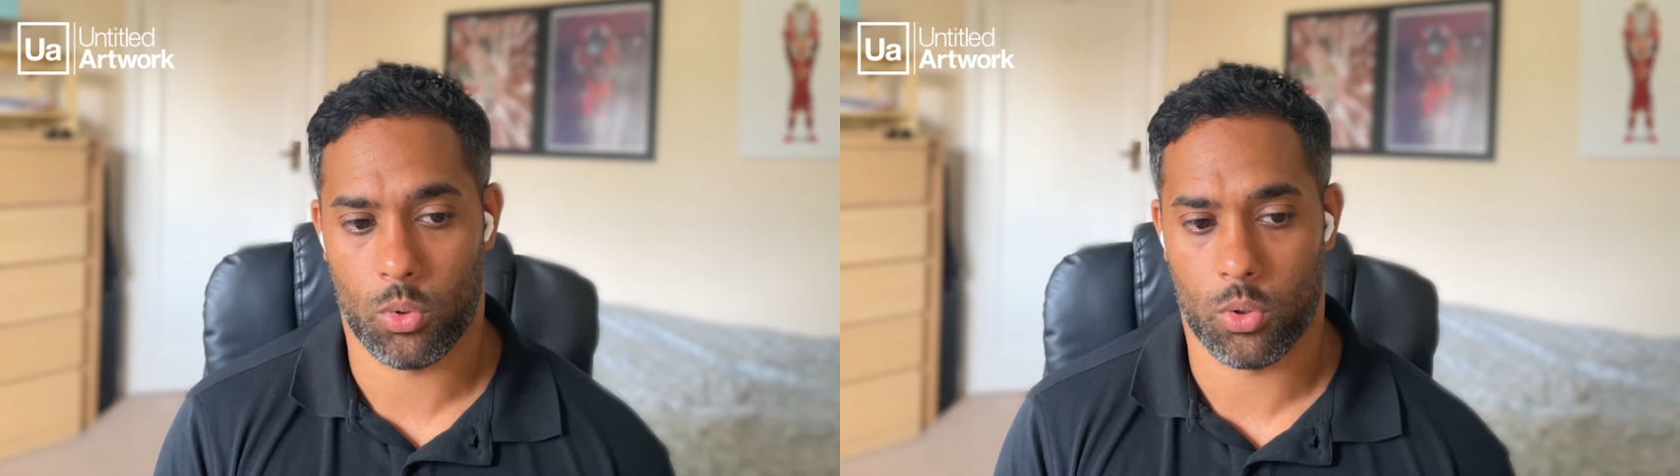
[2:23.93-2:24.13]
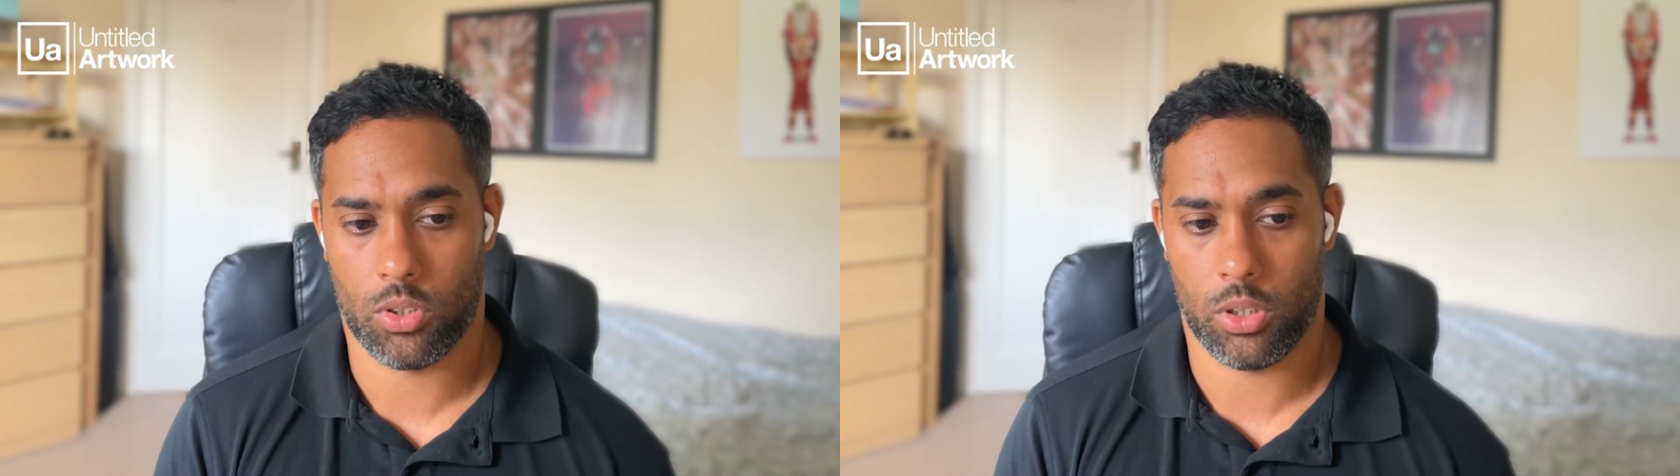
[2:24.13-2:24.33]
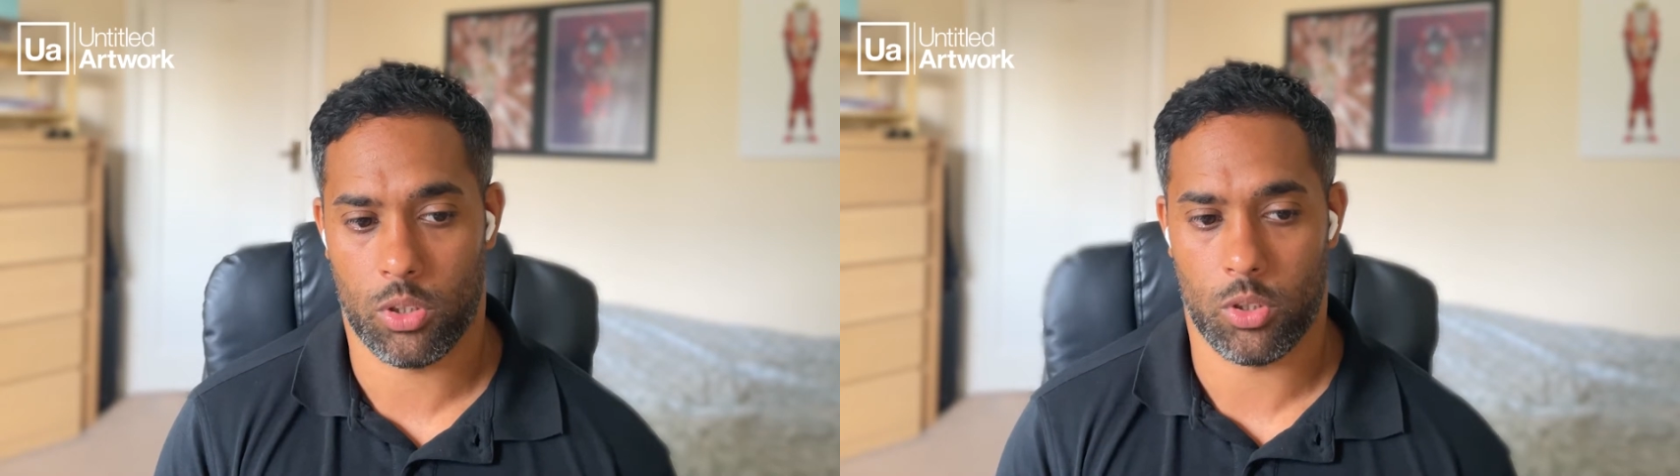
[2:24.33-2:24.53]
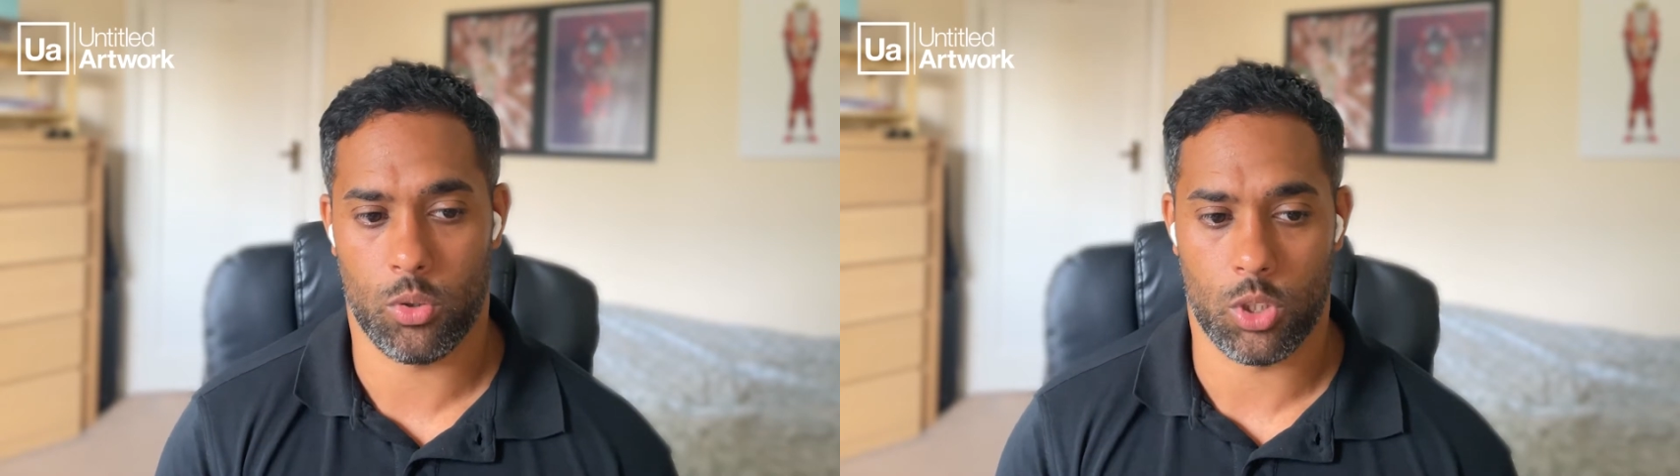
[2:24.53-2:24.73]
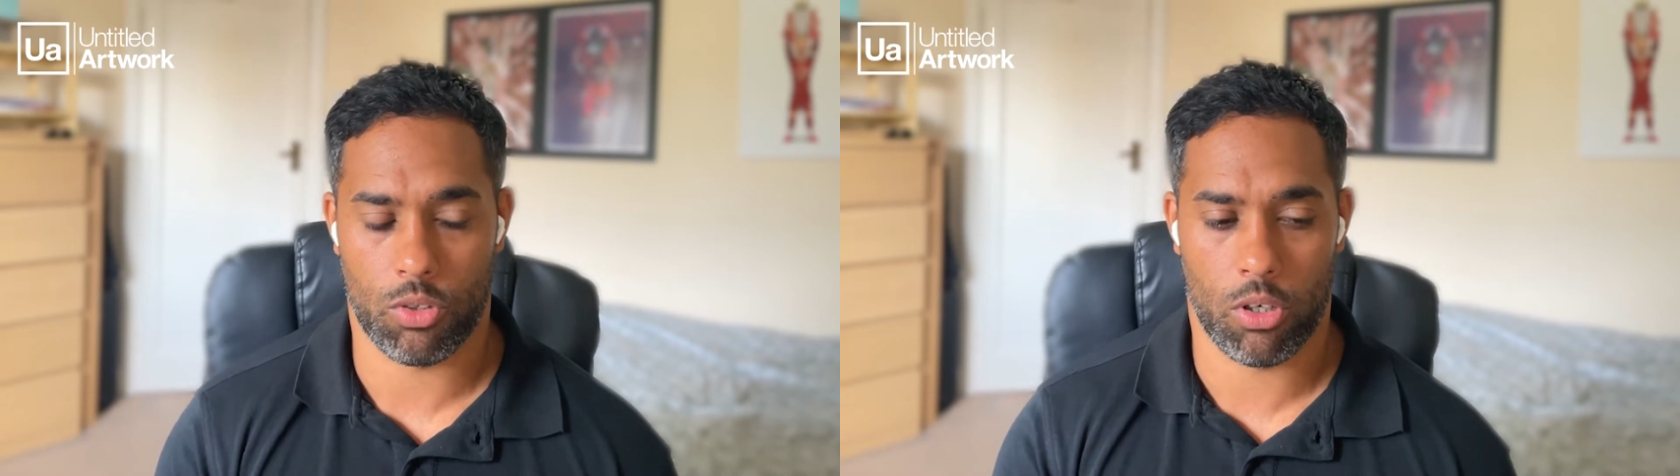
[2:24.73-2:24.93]
so you could use
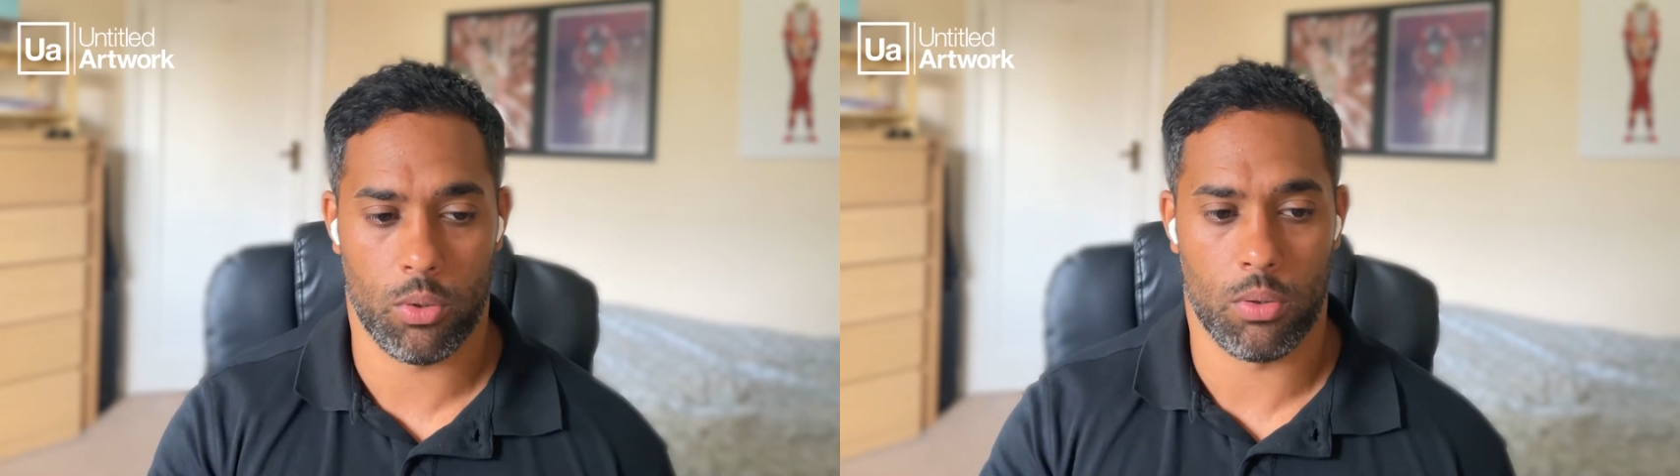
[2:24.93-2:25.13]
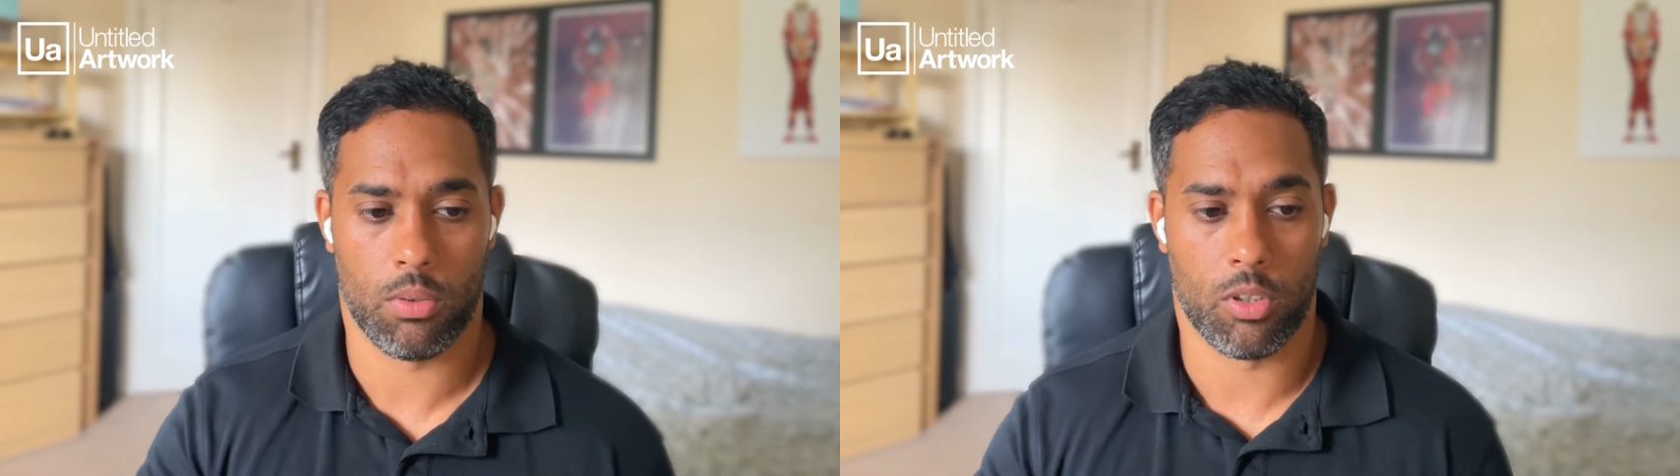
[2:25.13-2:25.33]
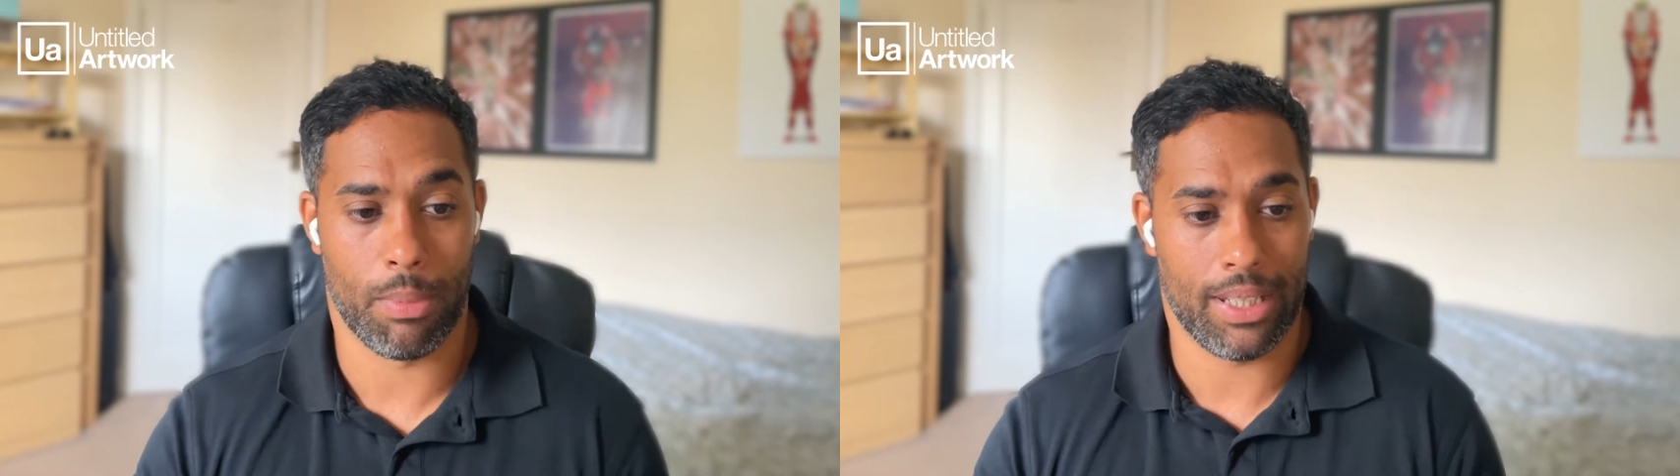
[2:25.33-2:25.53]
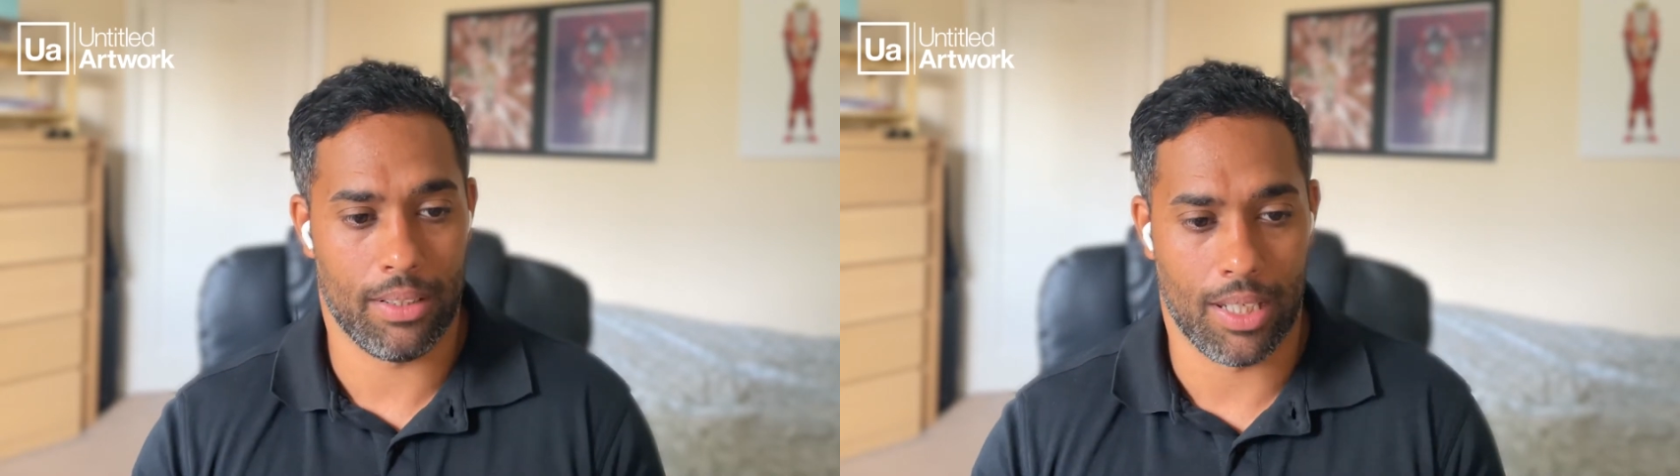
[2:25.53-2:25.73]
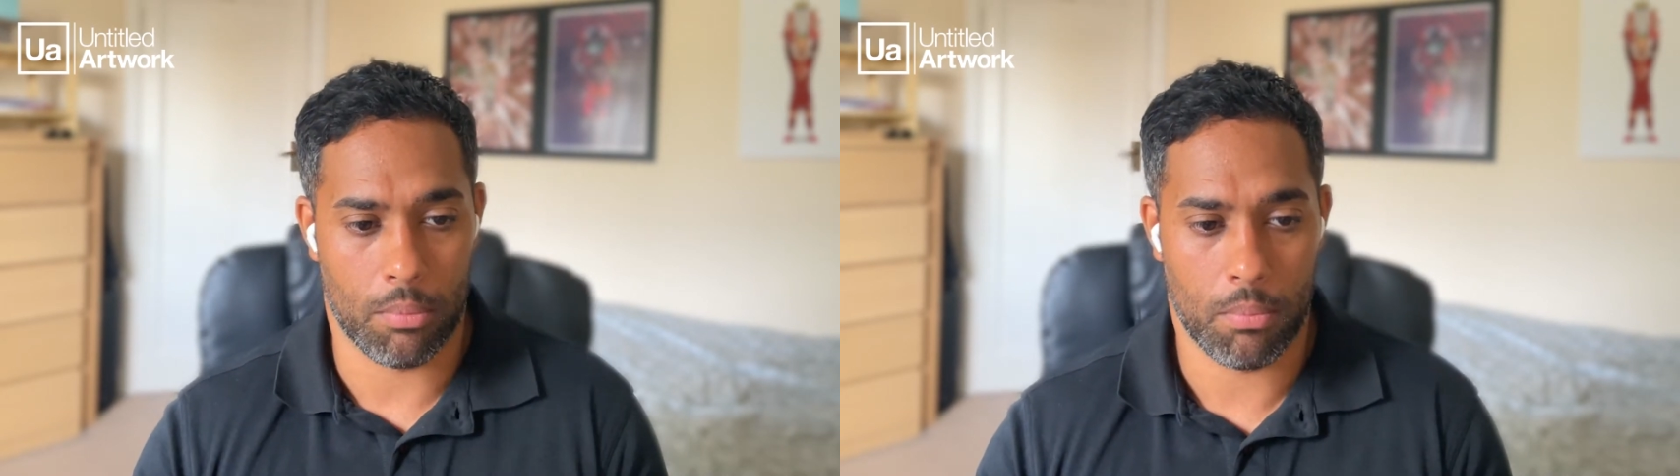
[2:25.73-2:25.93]
your own domain
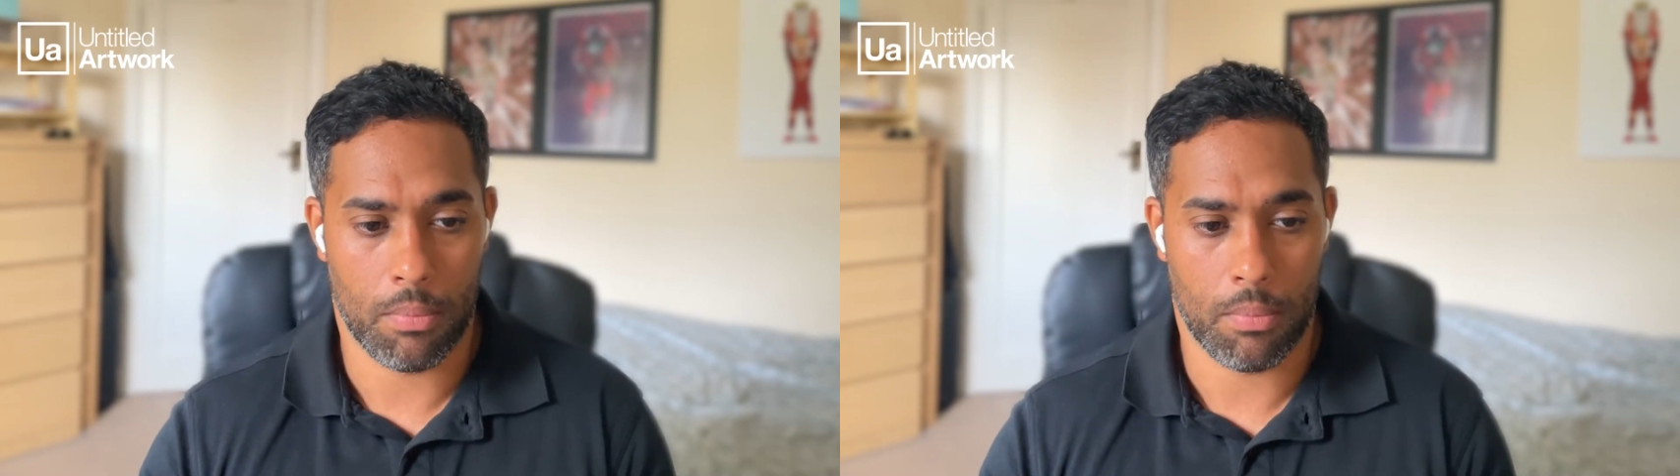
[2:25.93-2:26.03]
name